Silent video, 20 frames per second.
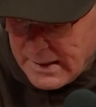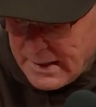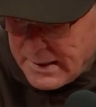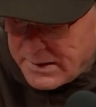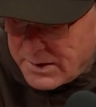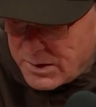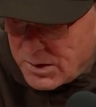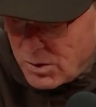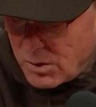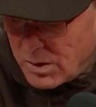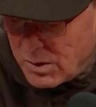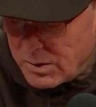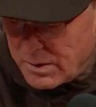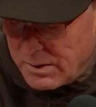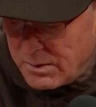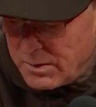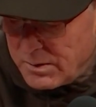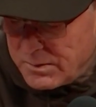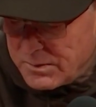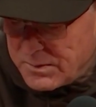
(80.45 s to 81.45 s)
Yeah,
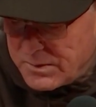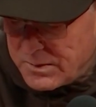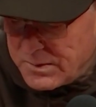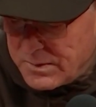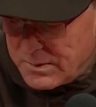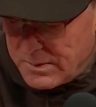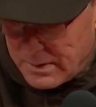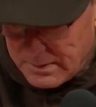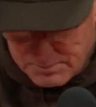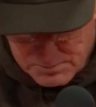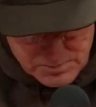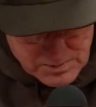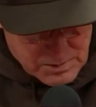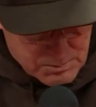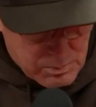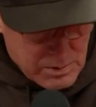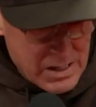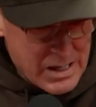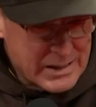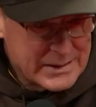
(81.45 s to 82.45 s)
it's
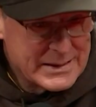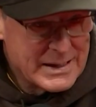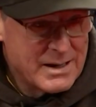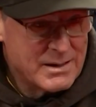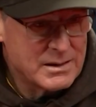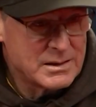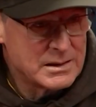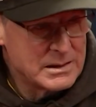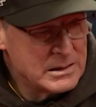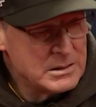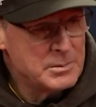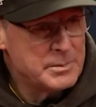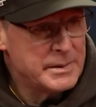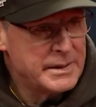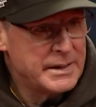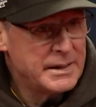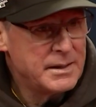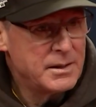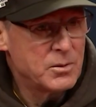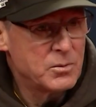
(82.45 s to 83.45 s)
blocked out a little
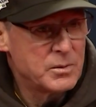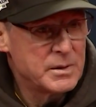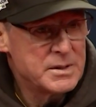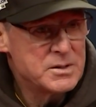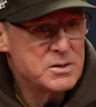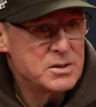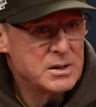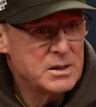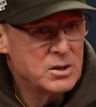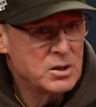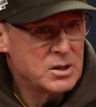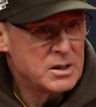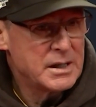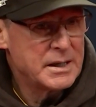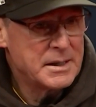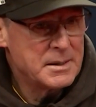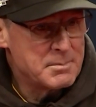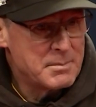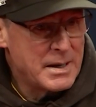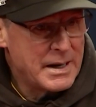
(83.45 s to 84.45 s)
bit. Originally looked
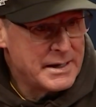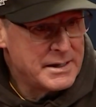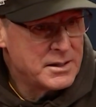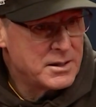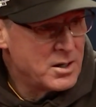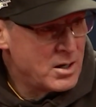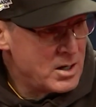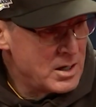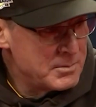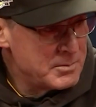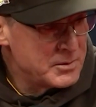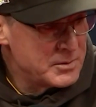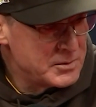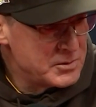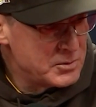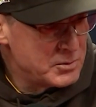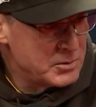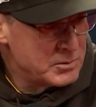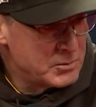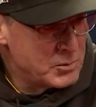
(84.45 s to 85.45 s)
like it might have gone, but then
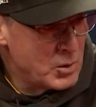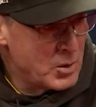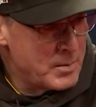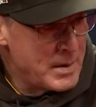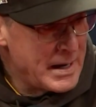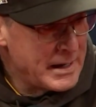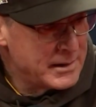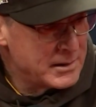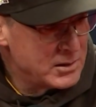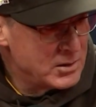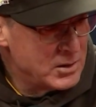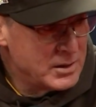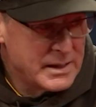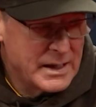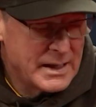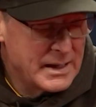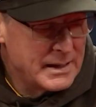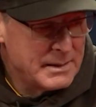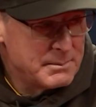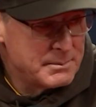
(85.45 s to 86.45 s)
you go back and look
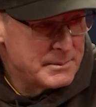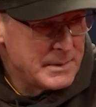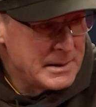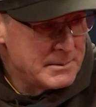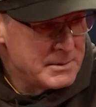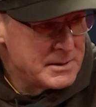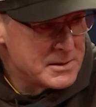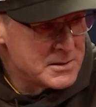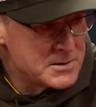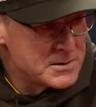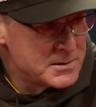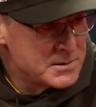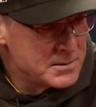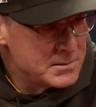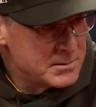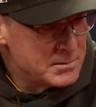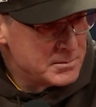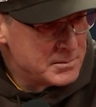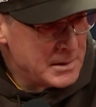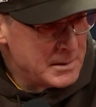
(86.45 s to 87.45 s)
at it, maybe
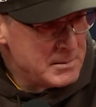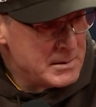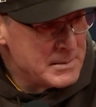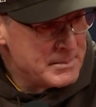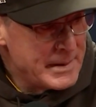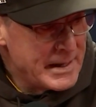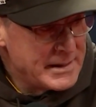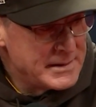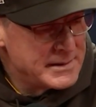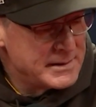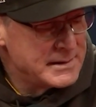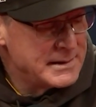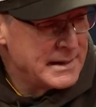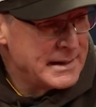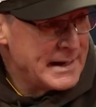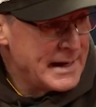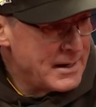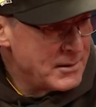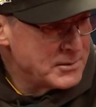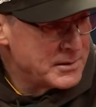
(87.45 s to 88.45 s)
the bat didn't
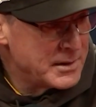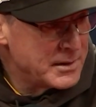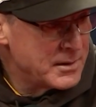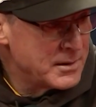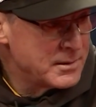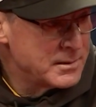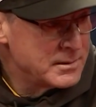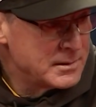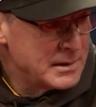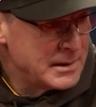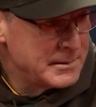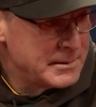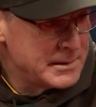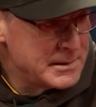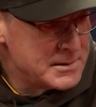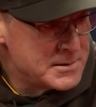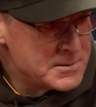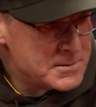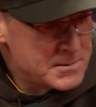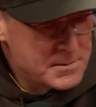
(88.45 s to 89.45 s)
get out there. I mean,
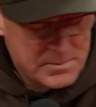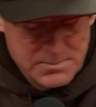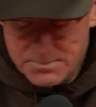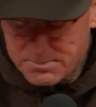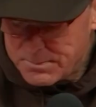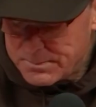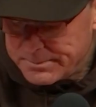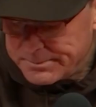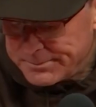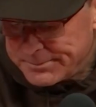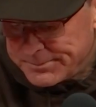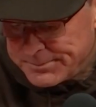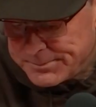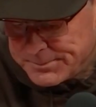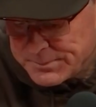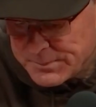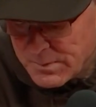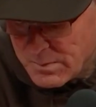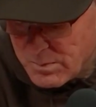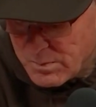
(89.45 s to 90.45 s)
it's
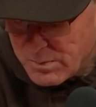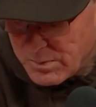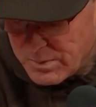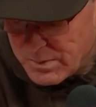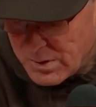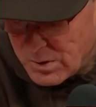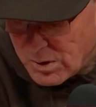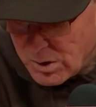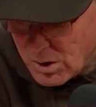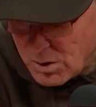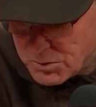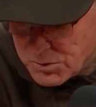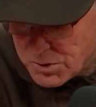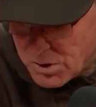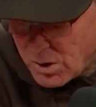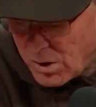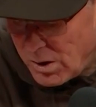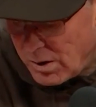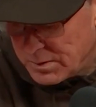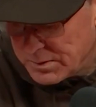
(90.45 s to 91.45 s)
close
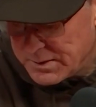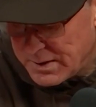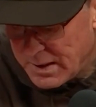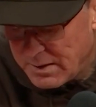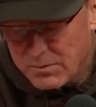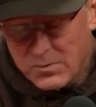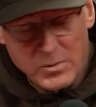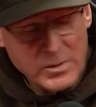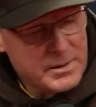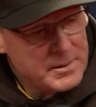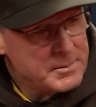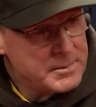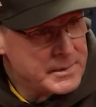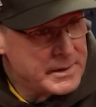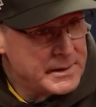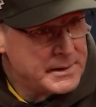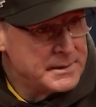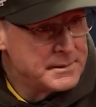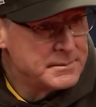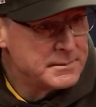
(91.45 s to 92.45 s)
call, tough one,
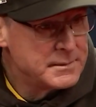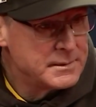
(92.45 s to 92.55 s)
but